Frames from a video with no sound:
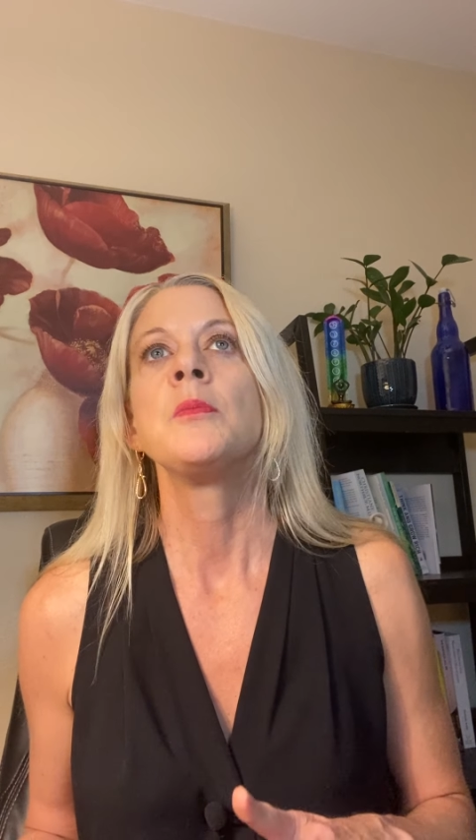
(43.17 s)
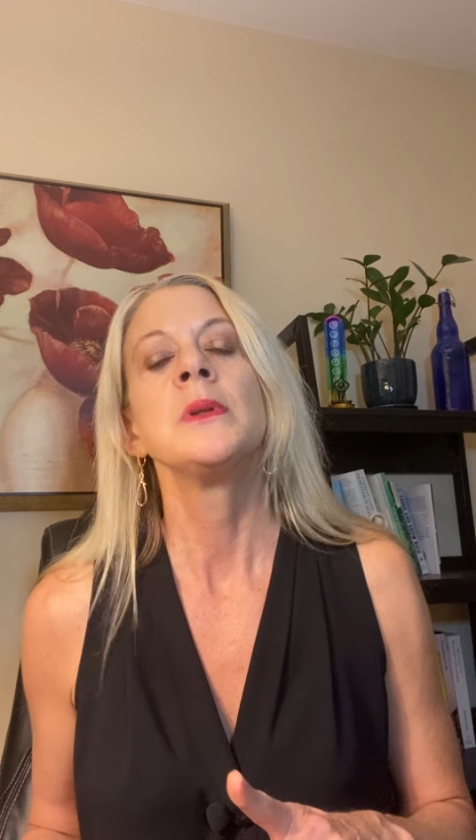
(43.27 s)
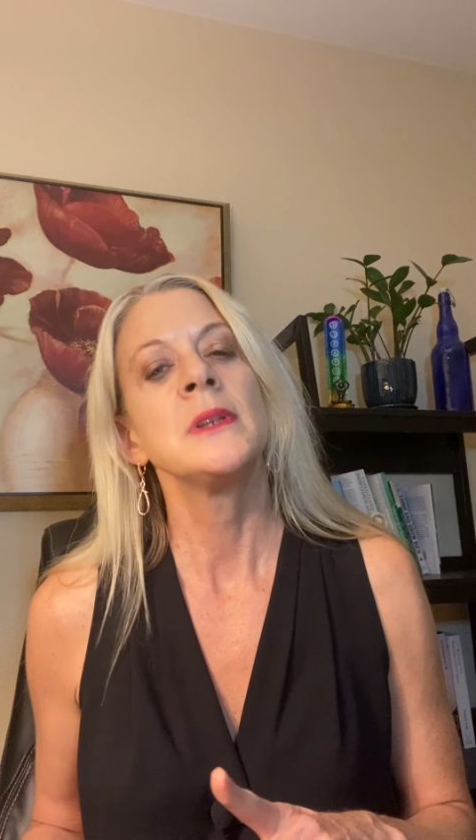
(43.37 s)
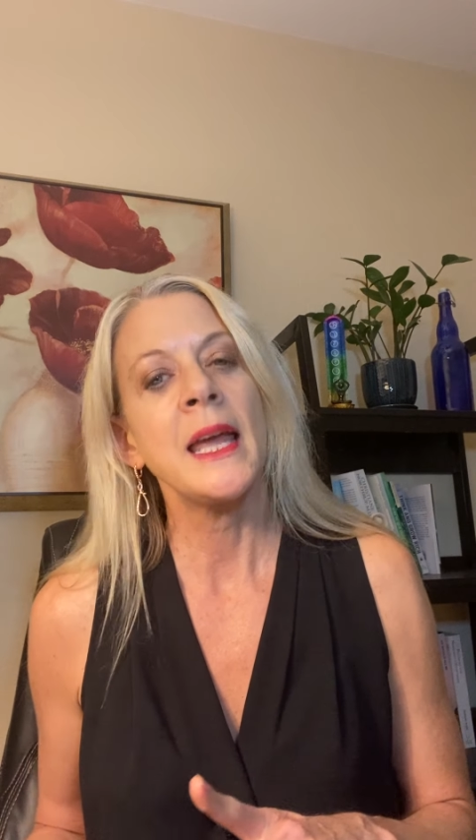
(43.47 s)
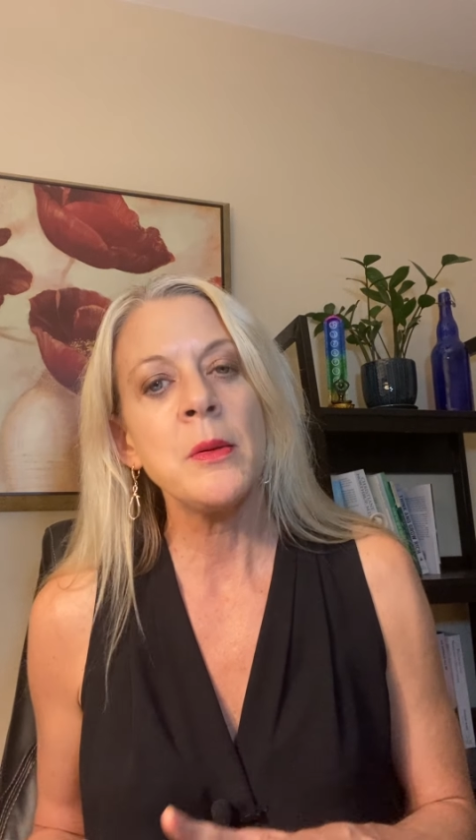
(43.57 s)

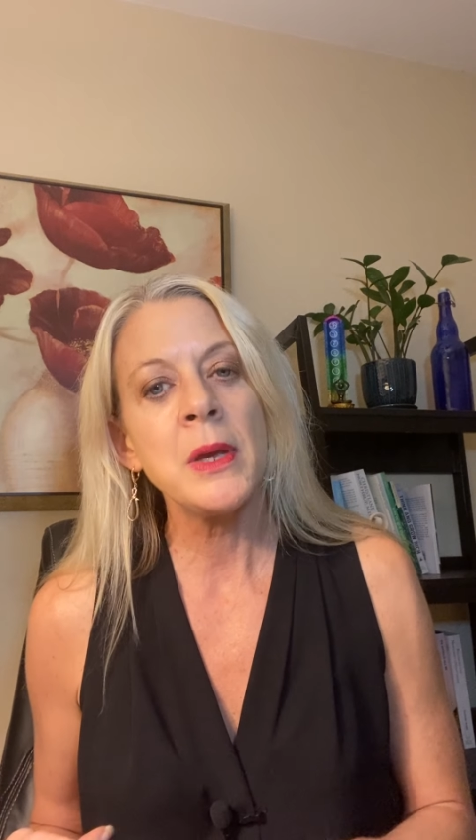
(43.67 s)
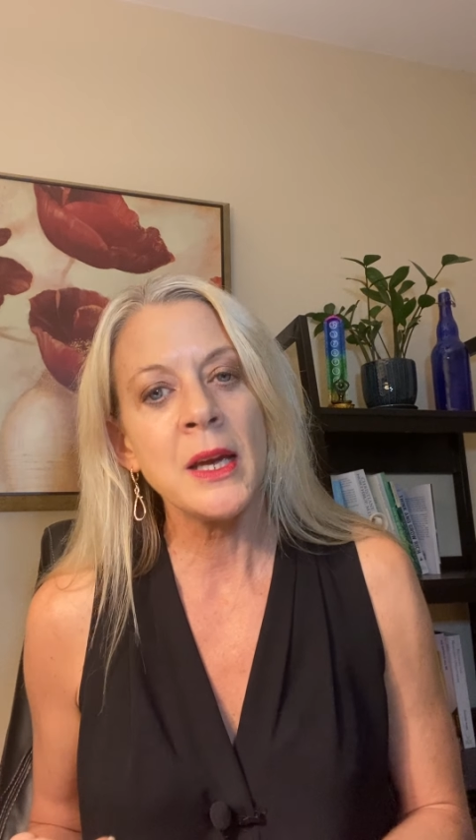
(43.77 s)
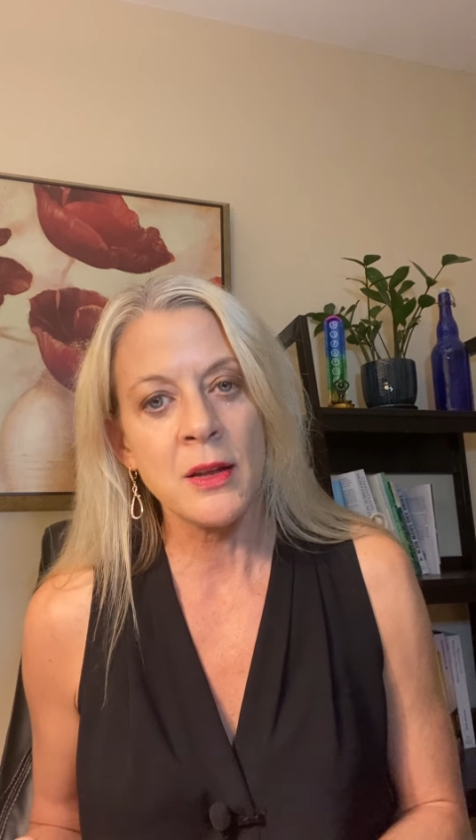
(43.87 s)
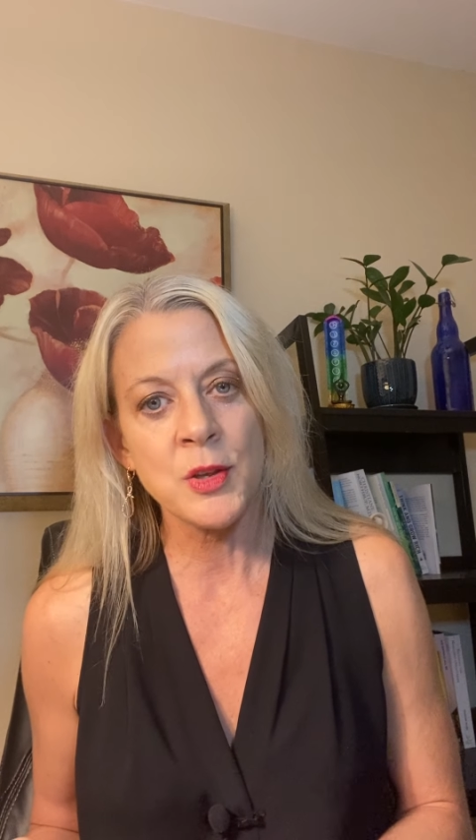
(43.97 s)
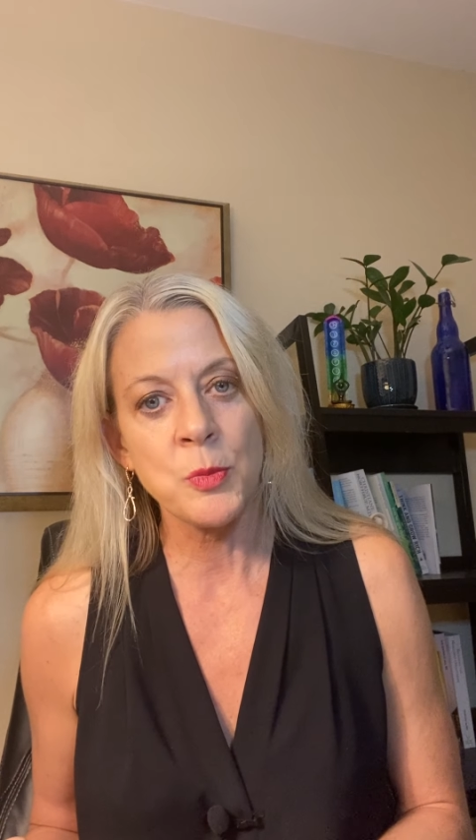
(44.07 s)

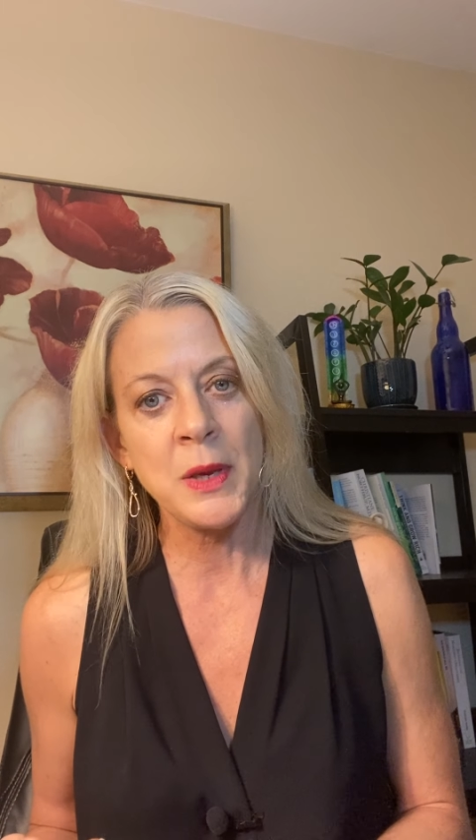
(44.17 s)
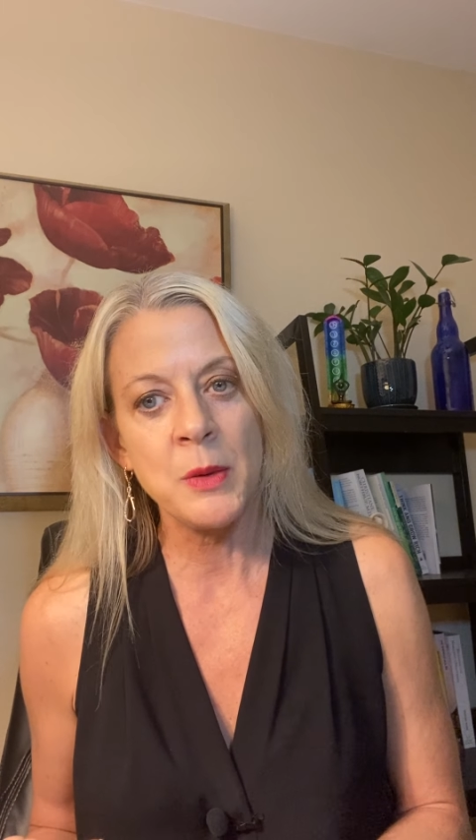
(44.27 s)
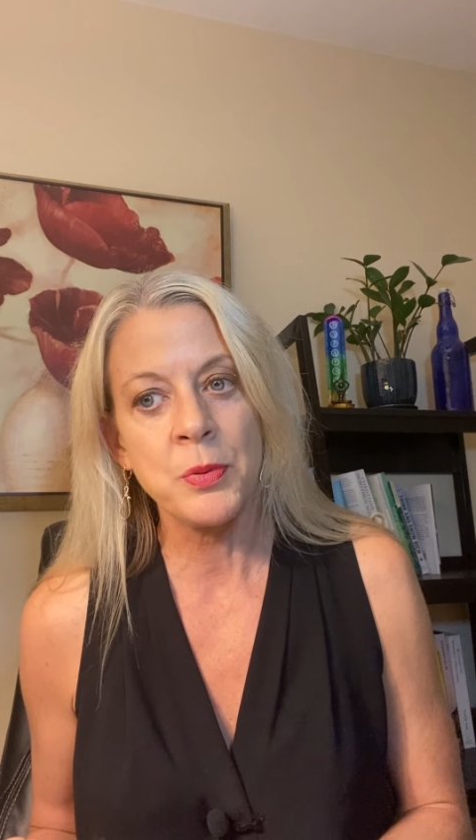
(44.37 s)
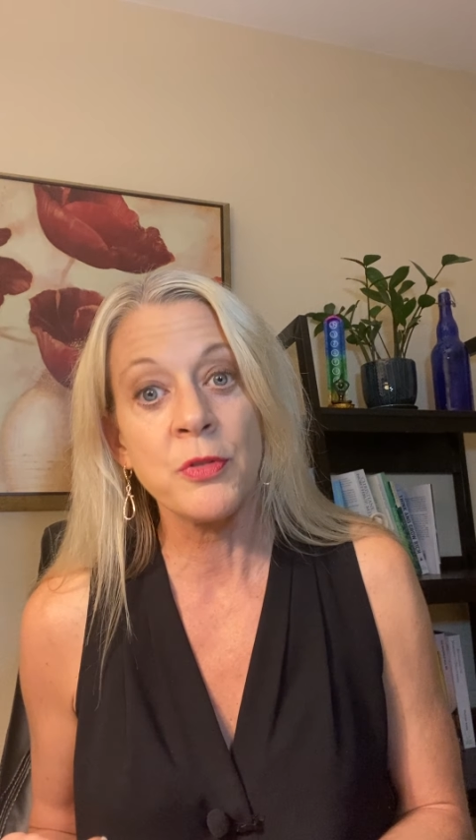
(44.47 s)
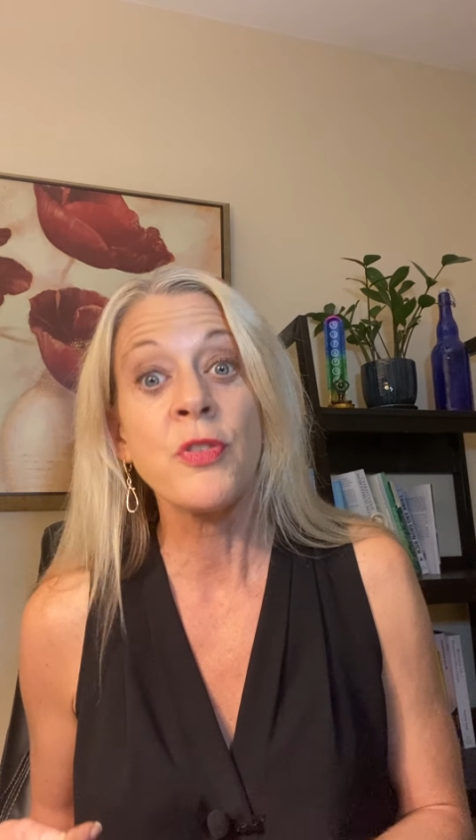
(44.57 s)
blaming other
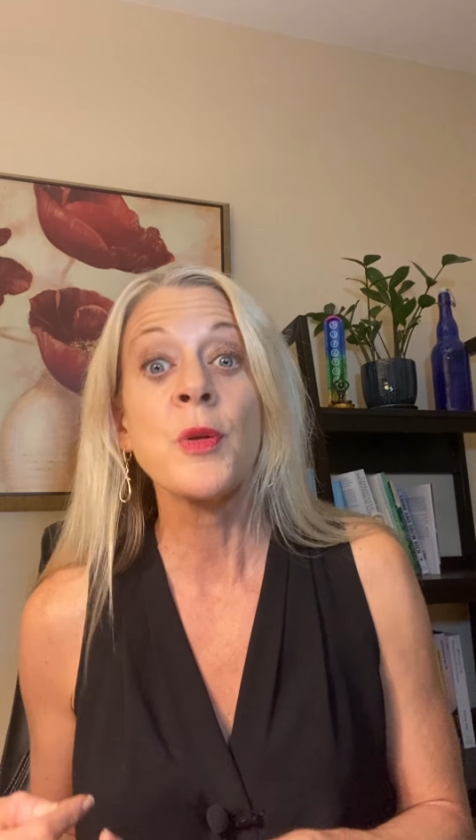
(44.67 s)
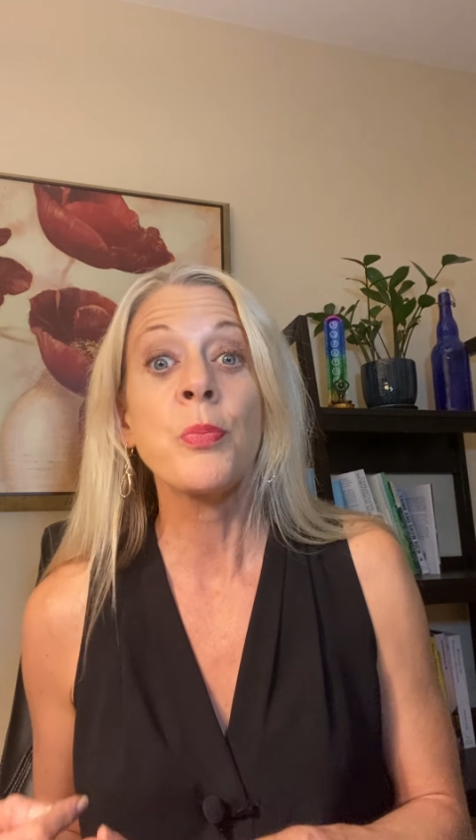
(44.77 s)
people for the